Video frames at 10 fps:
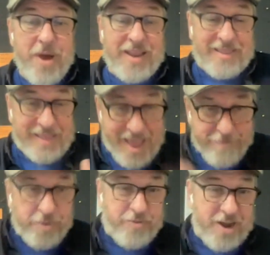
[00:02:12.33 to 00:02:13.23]
but a
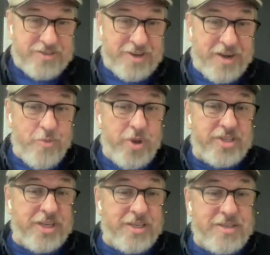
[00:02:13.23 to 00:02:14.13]
labor precedent,
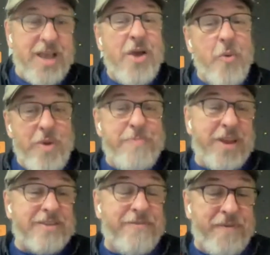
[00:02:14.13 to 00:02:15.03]
which is we
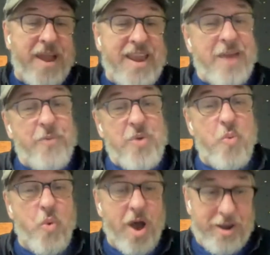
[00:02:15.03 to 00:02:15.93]
picked a fight and we
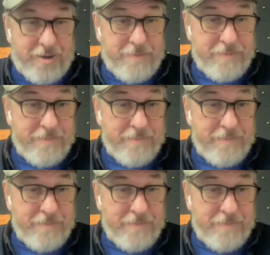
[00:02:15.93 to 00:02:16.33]
won.